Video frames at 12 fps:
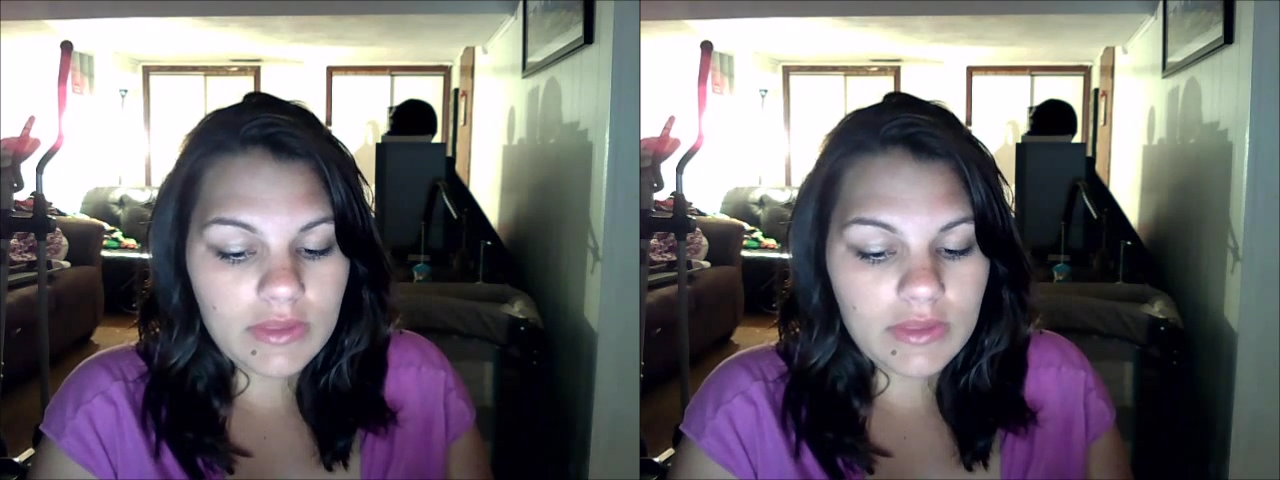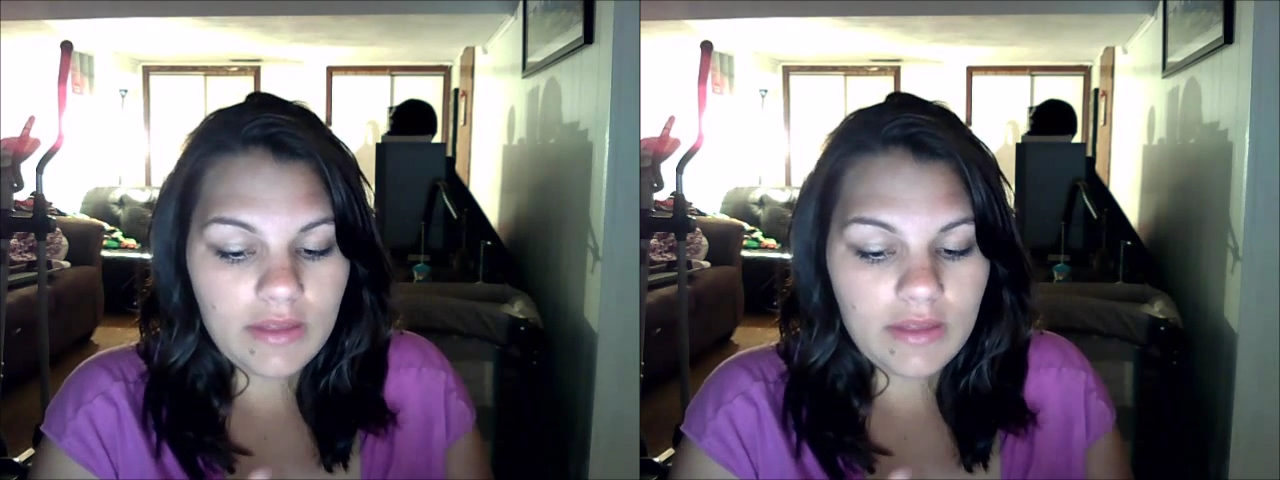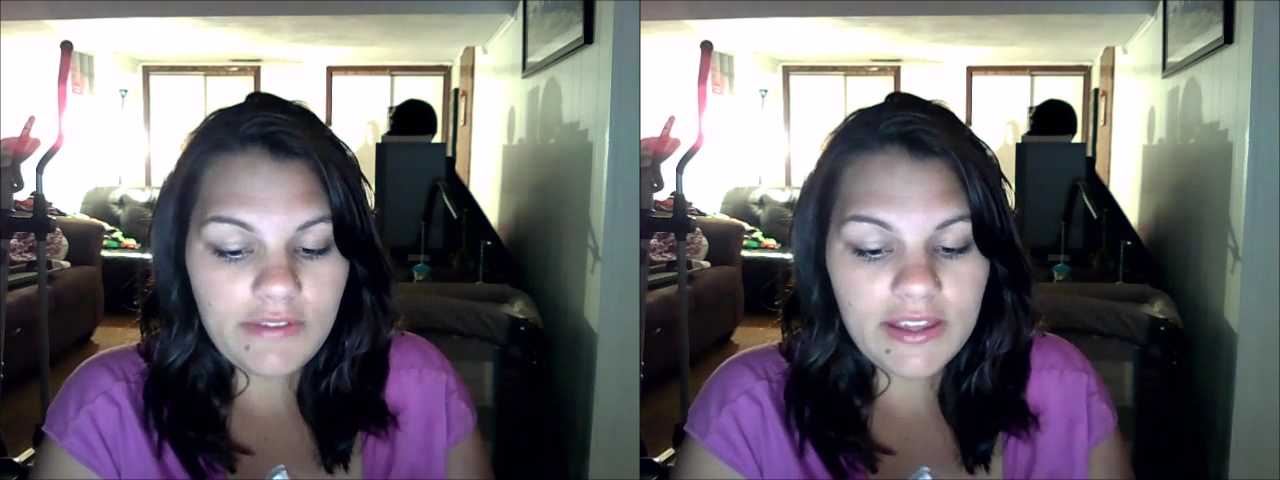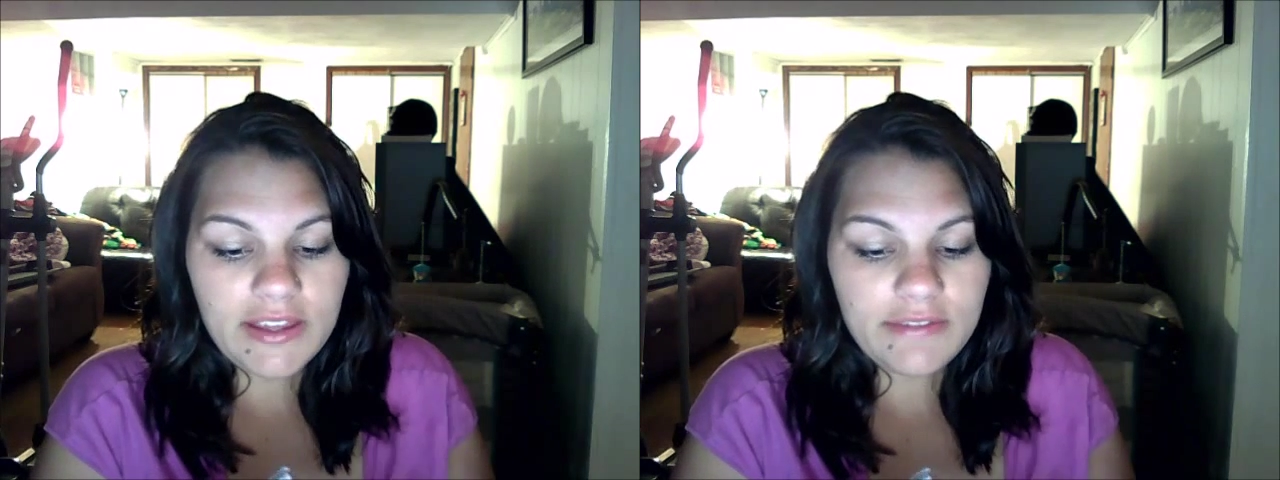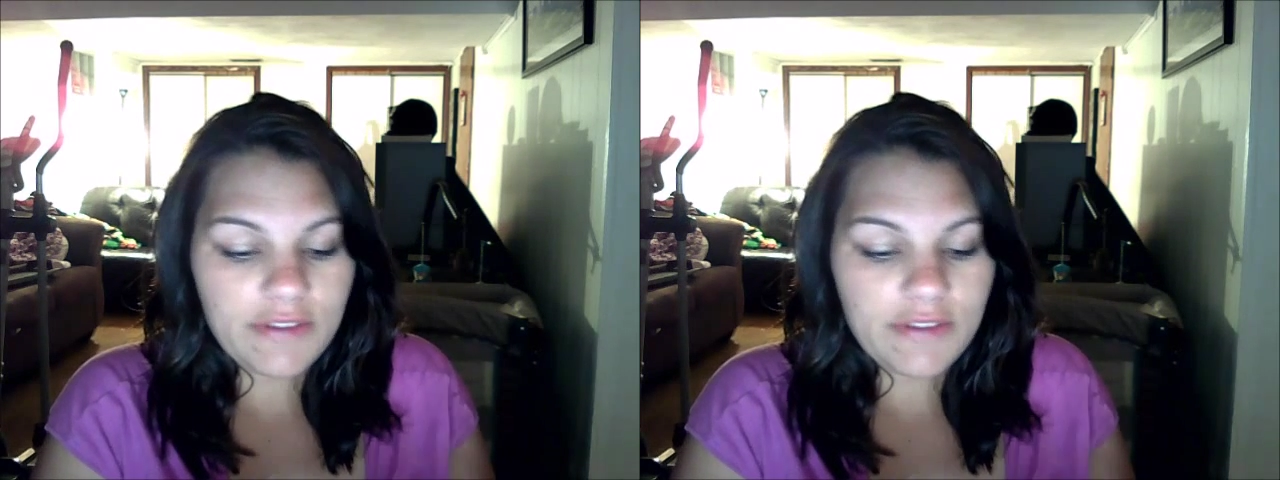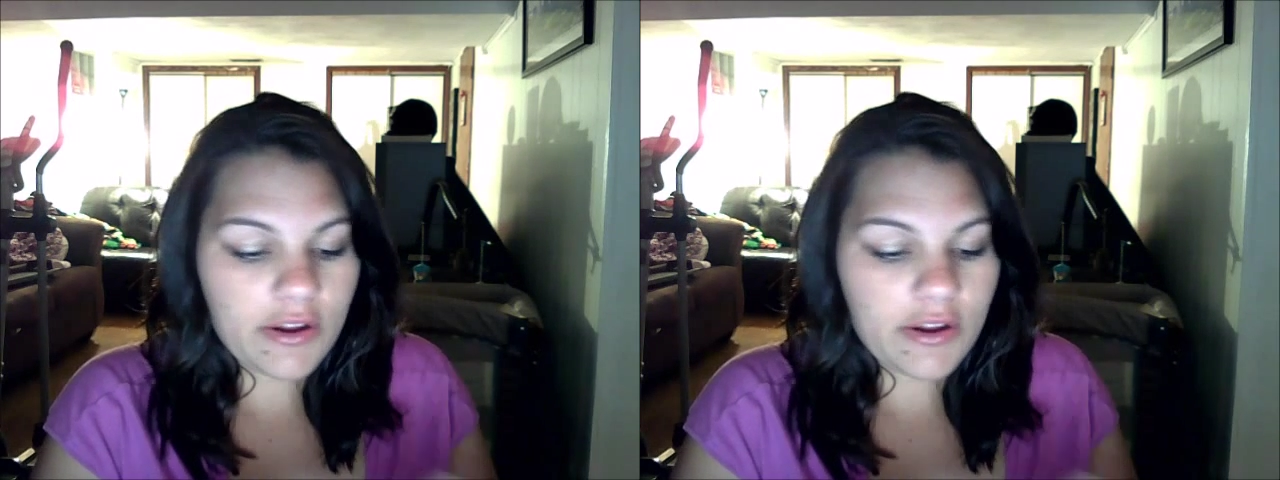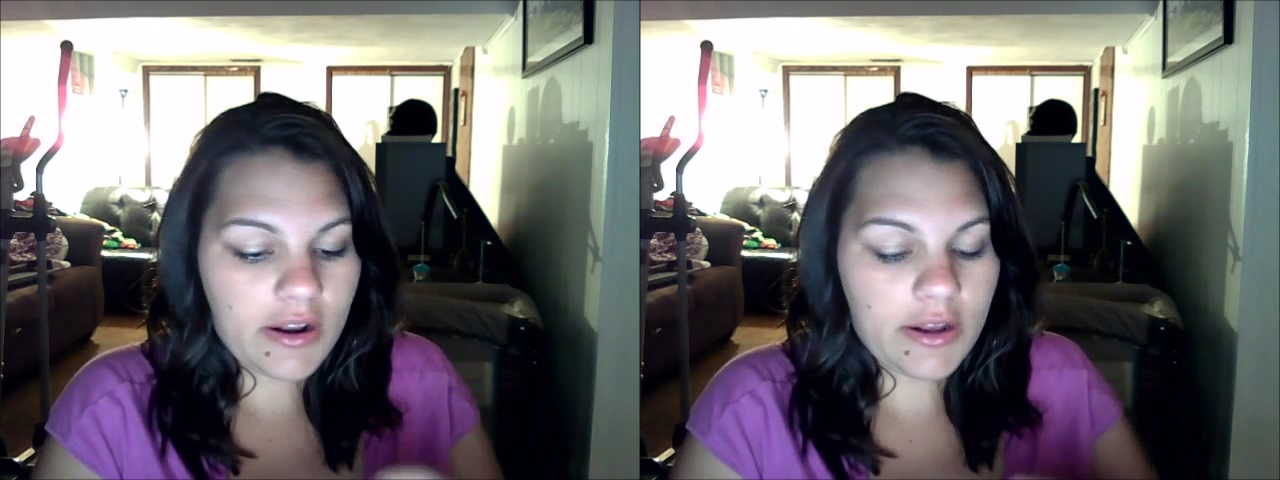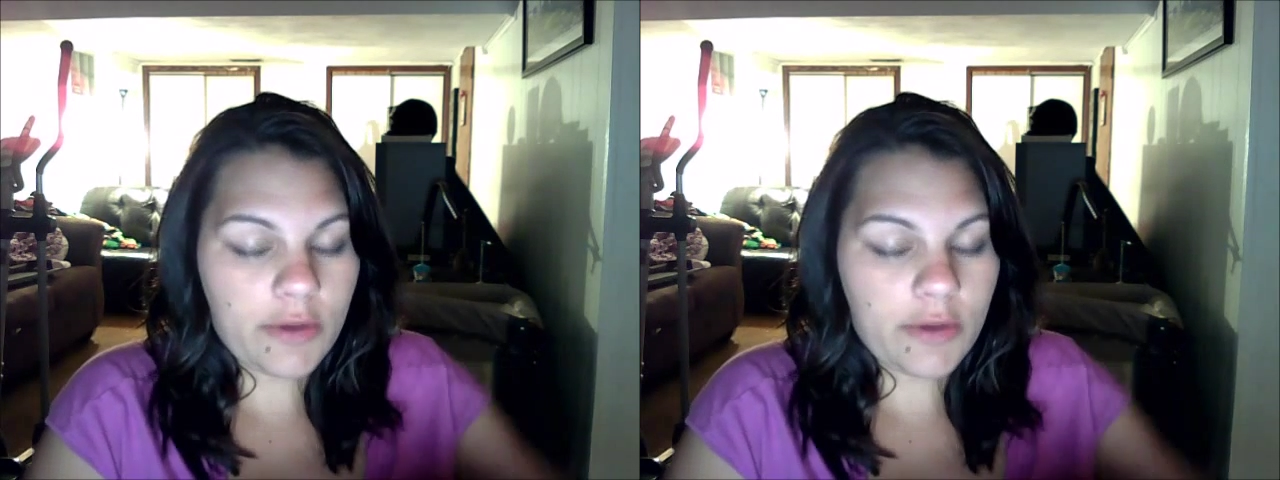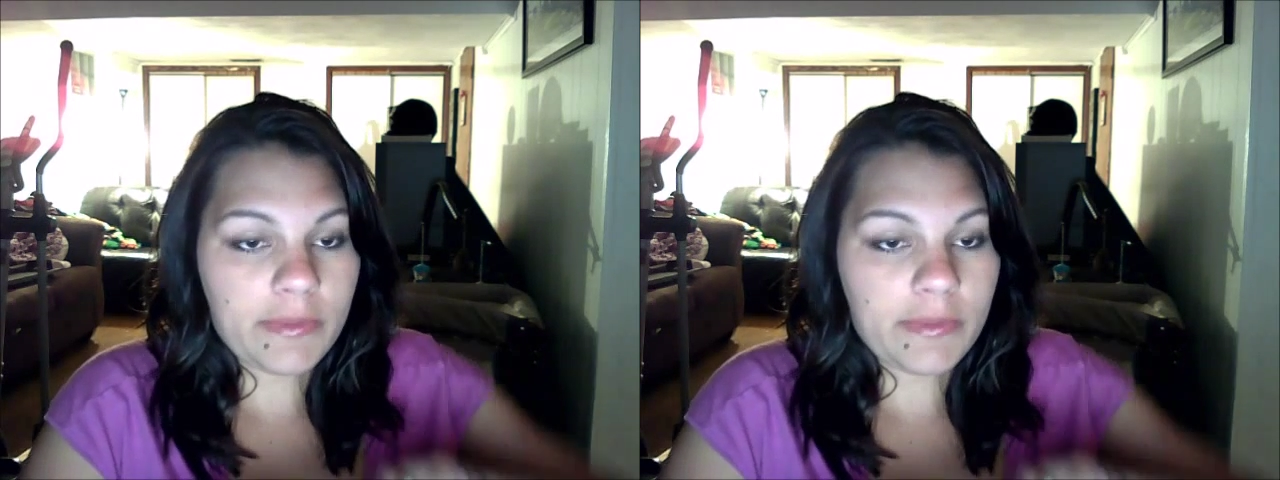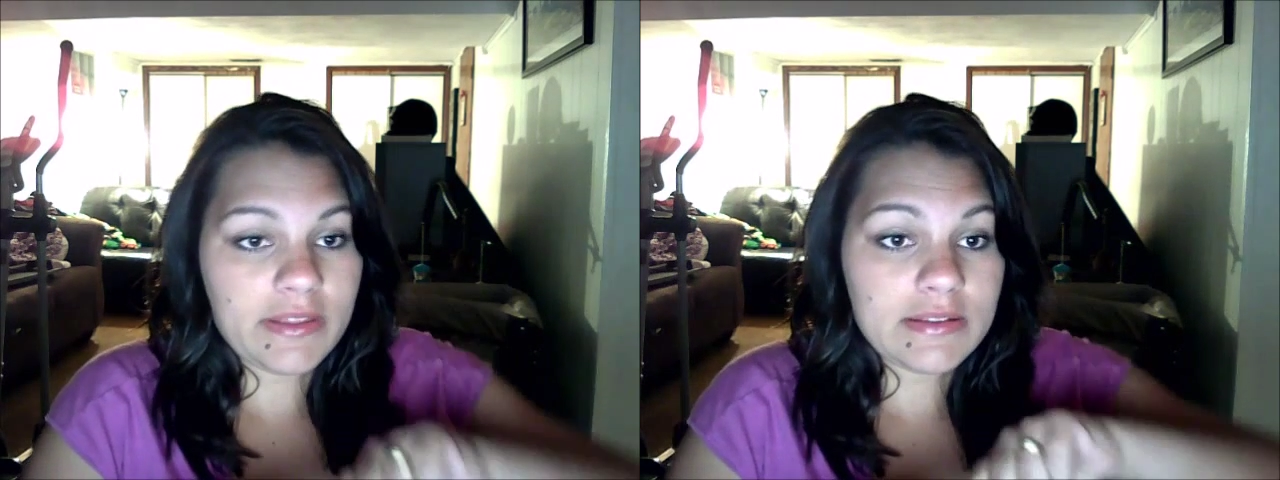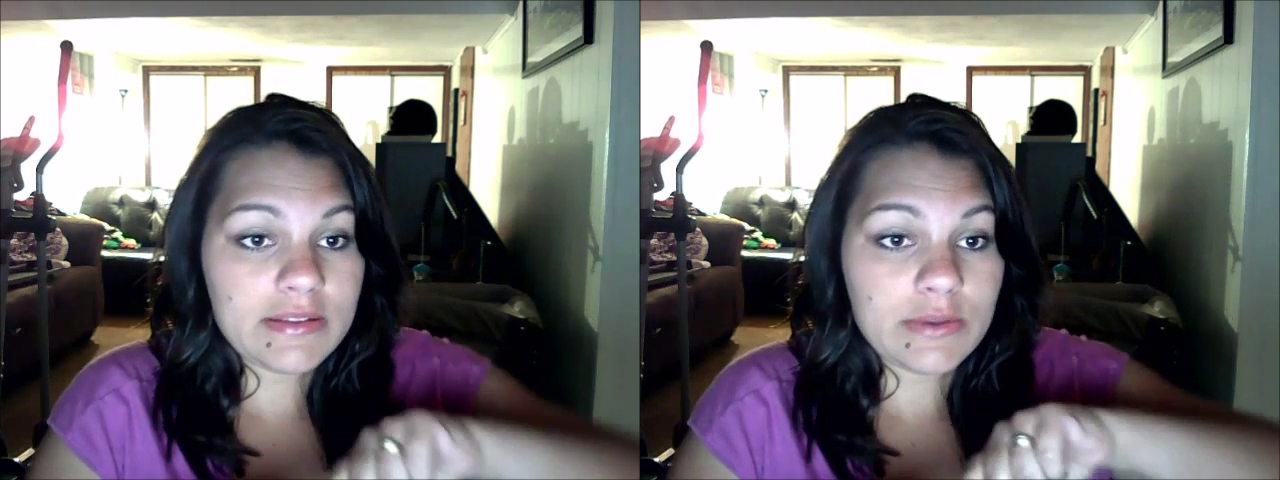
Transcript: if I can figure out how to open this.